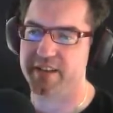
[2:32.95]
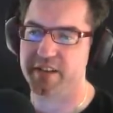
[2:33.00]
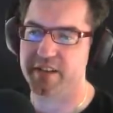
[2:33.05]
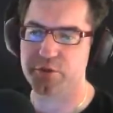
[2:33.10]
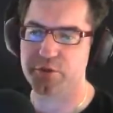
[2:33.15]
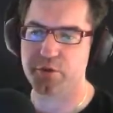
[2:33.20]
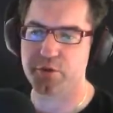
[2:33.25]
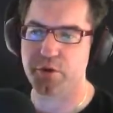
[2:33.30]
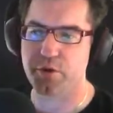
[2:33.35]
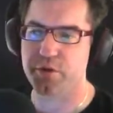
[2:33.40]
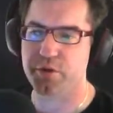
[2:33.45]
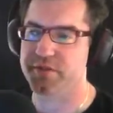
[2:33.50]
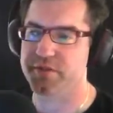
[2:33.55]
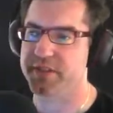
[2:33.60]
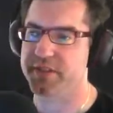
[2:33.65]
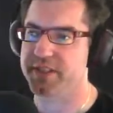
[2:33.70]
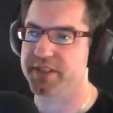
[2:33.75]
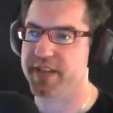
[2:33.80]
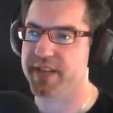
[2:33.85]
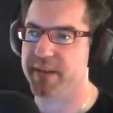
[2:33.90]
controls for
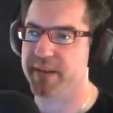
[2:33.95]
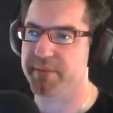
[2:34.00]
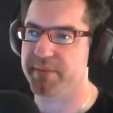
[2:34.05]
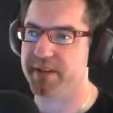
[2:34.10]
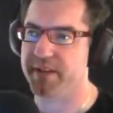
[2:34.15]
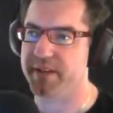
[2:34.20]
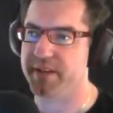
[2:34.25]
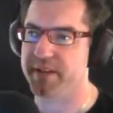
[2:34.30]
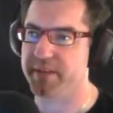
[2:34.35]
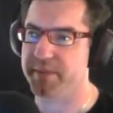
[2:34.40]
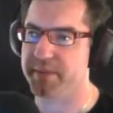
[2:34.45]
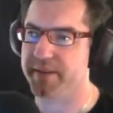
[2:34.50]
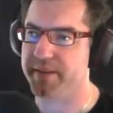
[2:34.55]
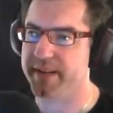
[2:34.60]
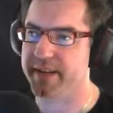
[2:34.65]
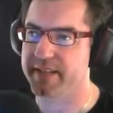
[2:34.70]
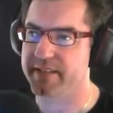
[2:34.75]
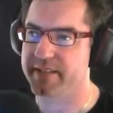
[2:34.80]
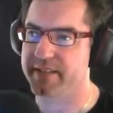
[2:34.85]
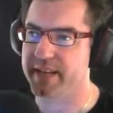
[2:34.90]
this game, you know, the
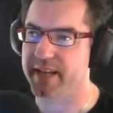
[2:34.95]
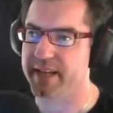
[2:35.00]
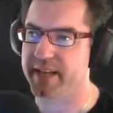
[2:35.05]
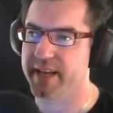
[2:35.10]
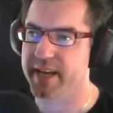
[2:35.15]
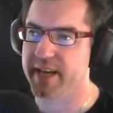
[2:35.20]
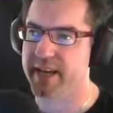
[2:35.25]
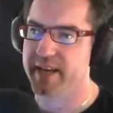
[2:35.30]
WASD.